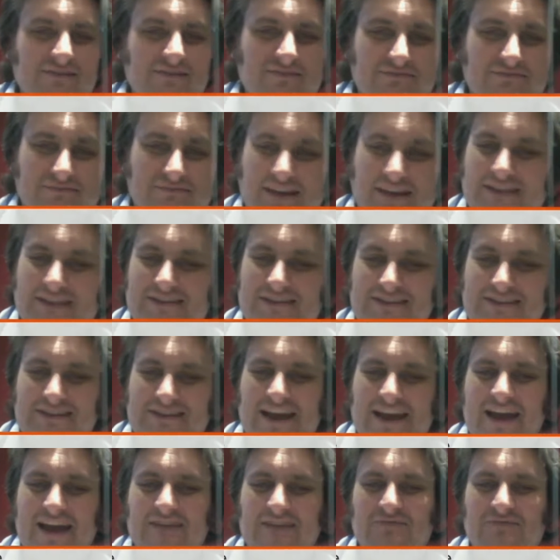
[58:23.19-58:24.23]
Get to
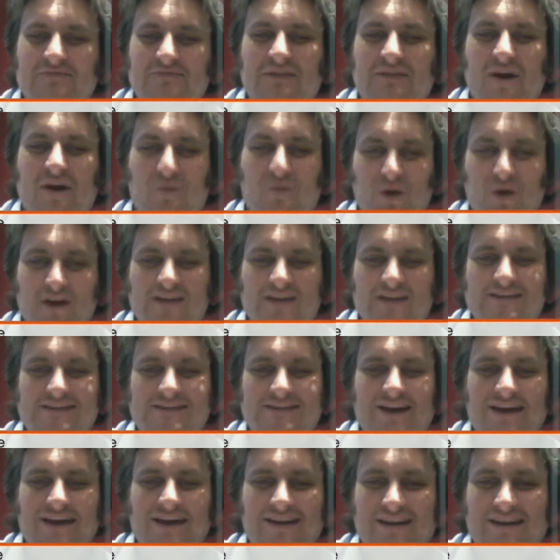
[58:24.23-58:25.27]
Z. Our work is
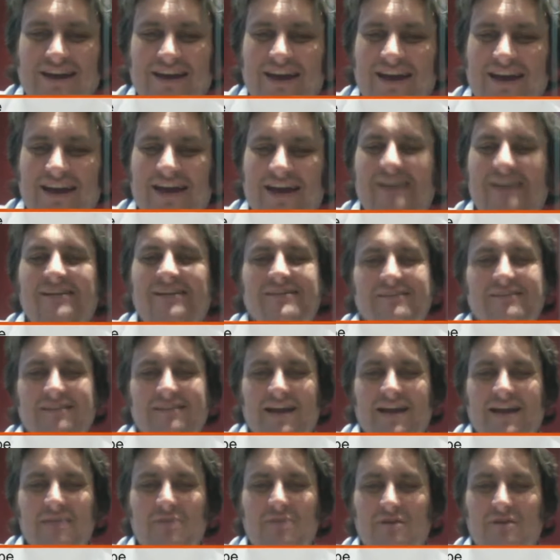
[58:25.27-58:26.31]
done here. Game
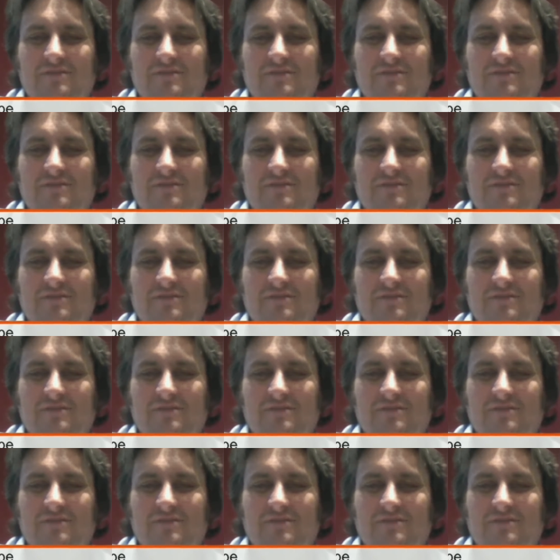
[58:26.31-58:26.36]
over.